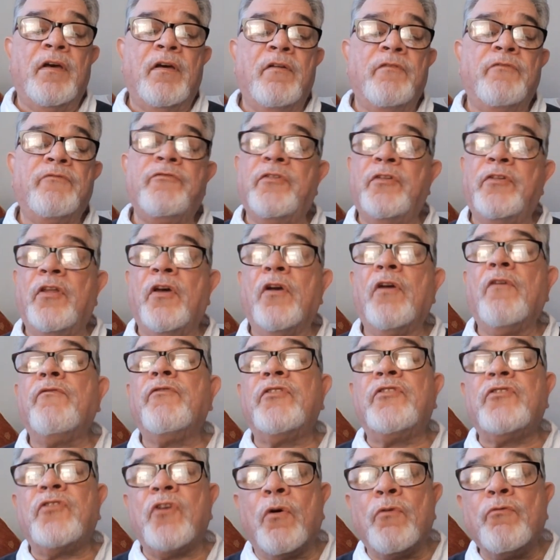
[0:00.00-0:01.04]

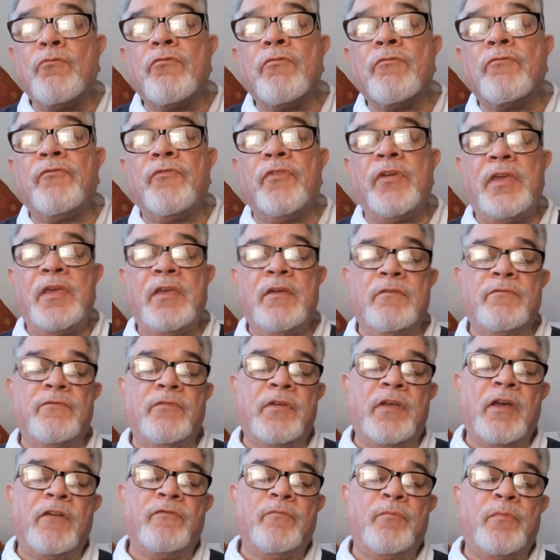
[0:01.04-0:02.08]
photography of
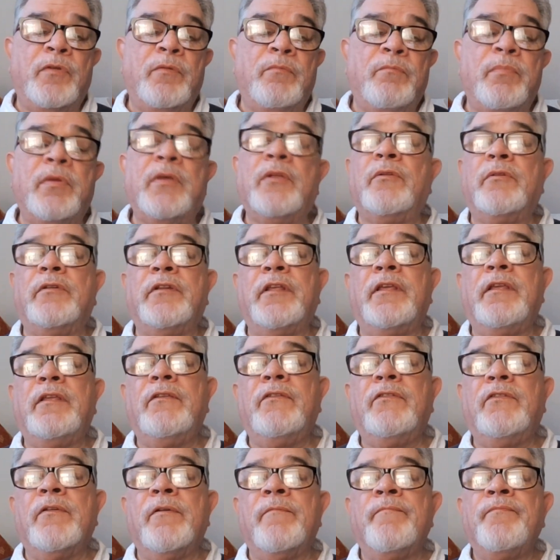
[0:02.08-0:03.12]
government
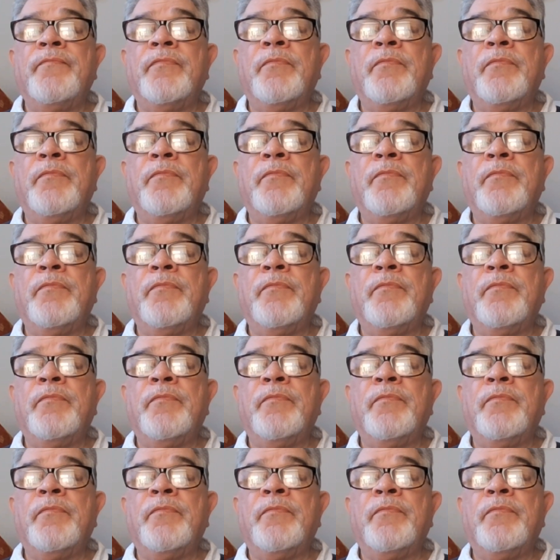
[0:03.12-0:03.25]
buildings,